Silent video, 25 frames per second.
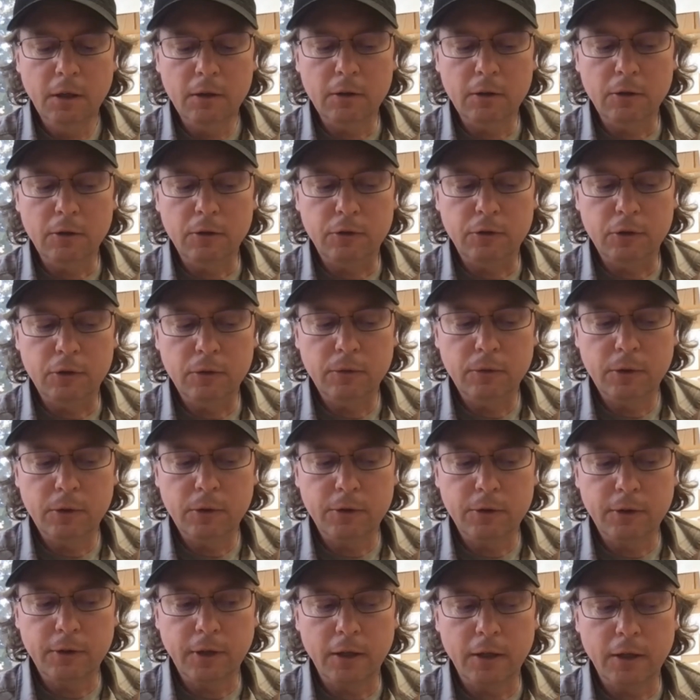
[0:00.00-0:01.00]
The
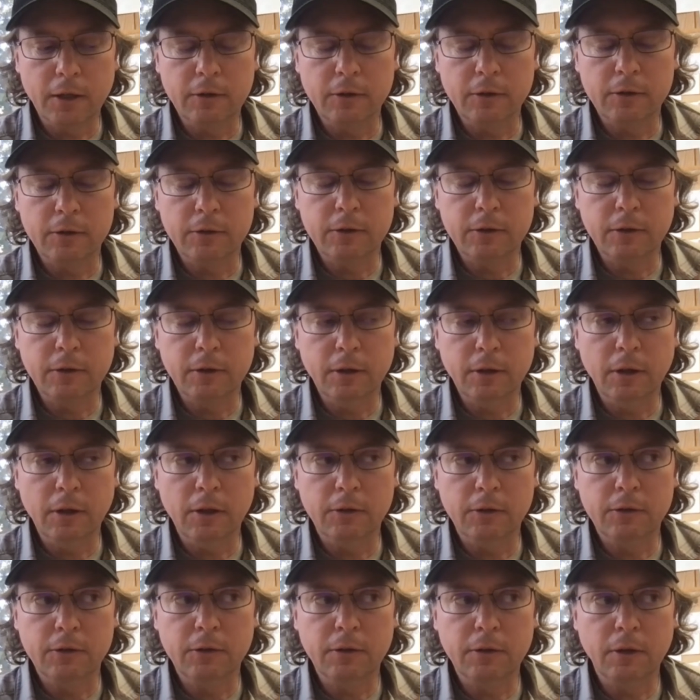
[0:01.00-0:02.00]
juvenile stages,
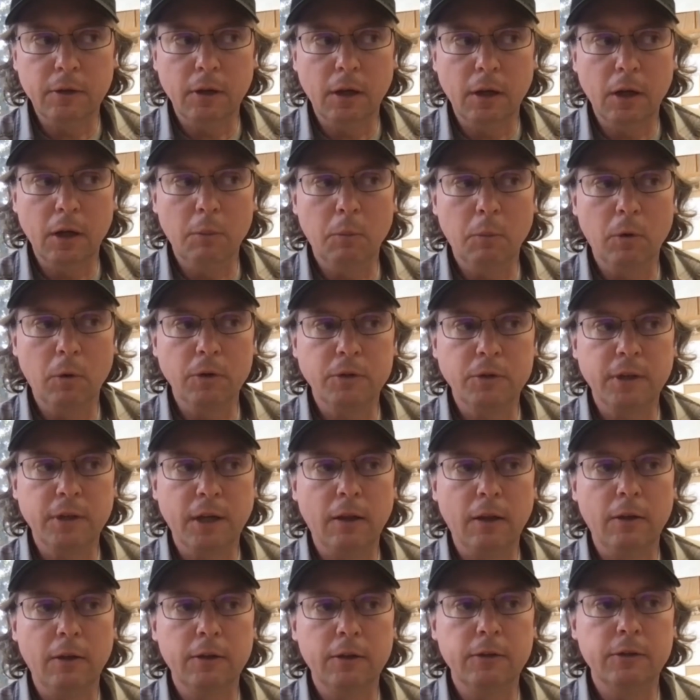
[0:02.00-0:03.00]
it's a more
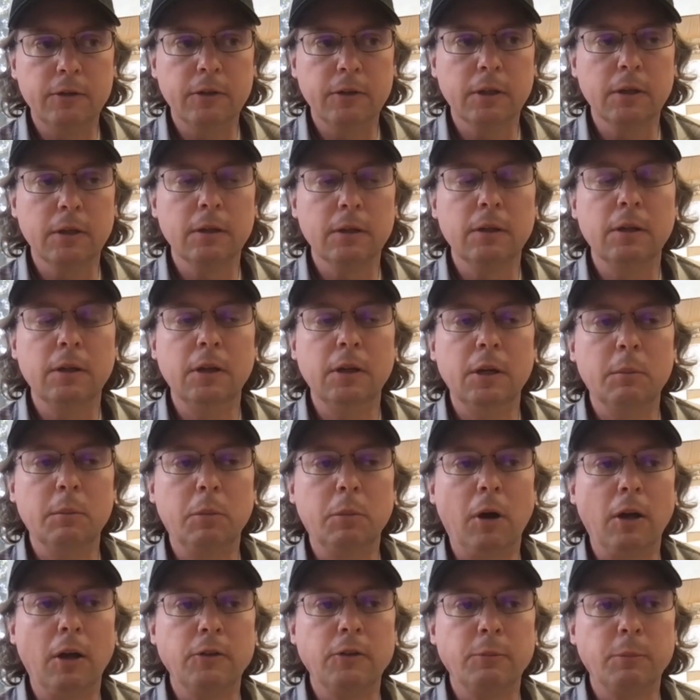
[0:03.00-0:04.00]
challenging
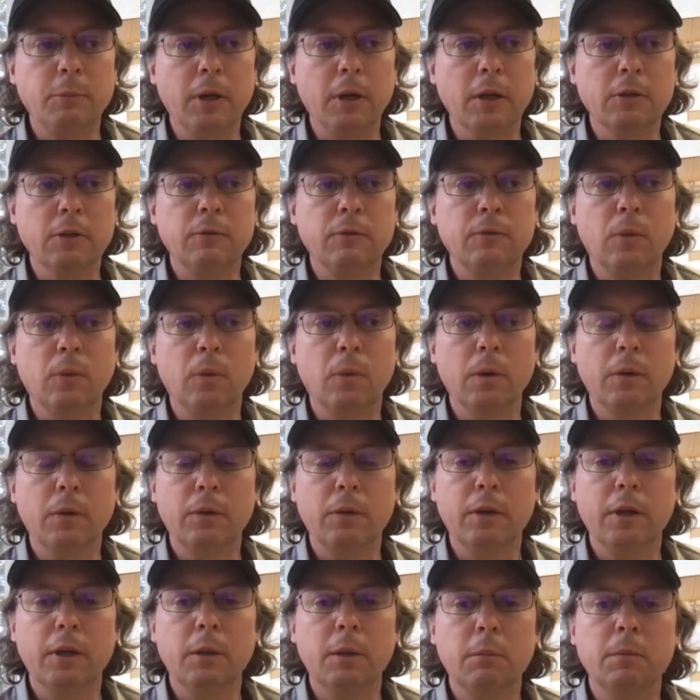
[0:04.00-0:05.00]
prospect for
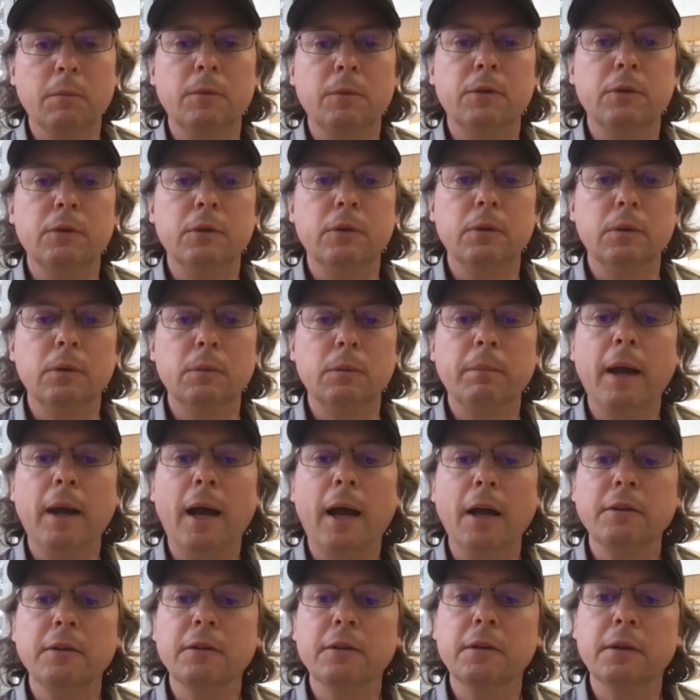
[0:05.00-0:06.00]
them to
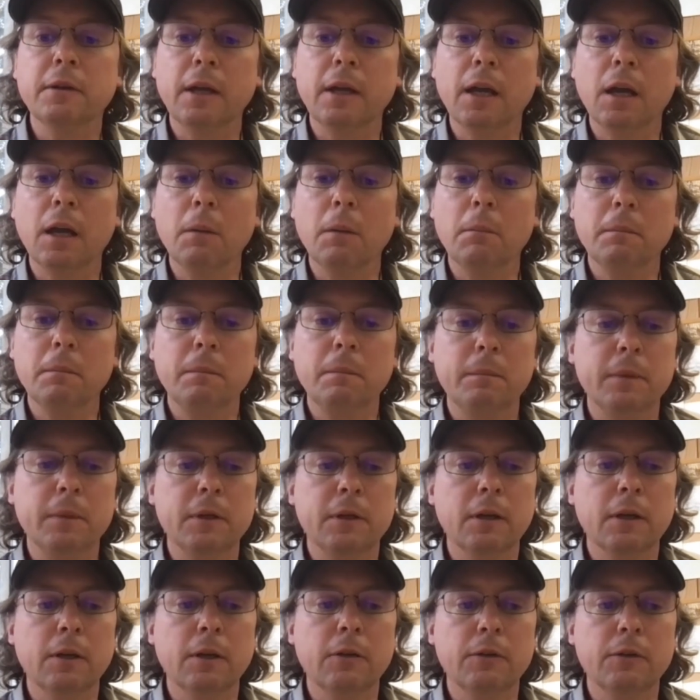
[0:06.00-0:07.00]
pass a dam
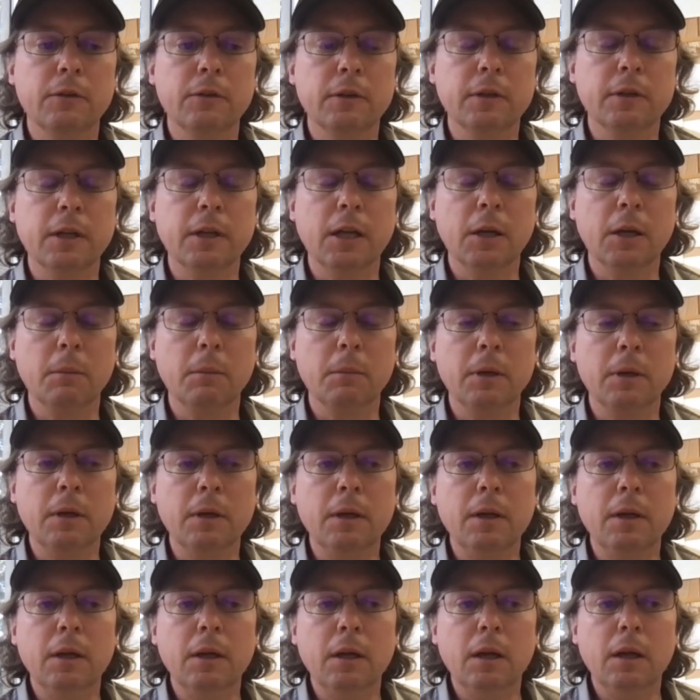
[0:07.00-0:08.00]
because the dam
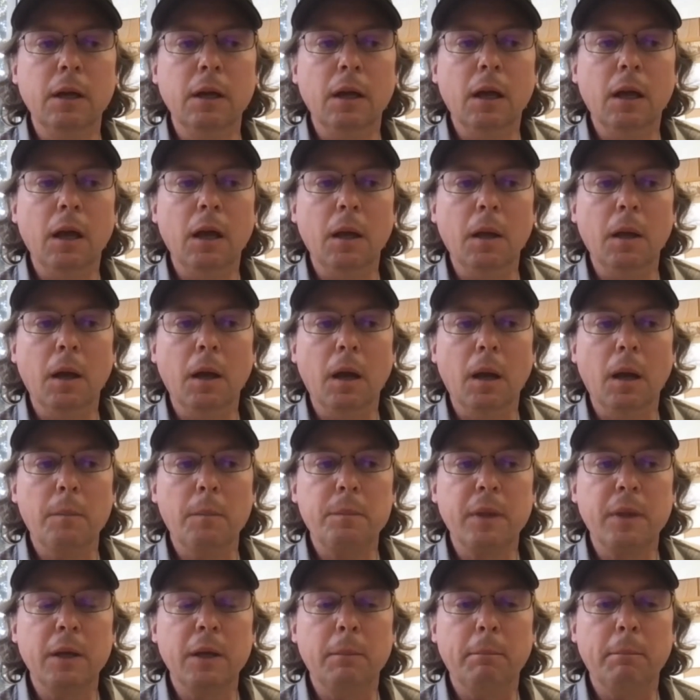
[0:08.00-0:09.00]

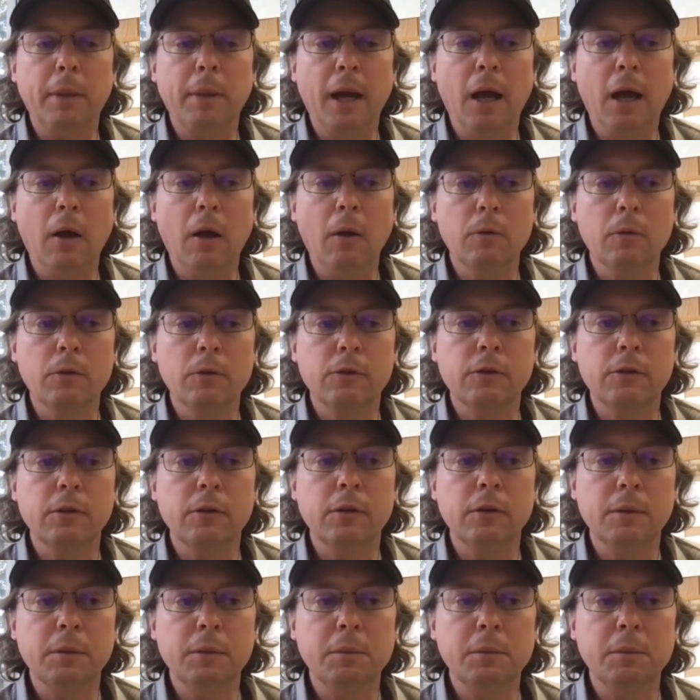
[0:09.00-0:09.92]
impounds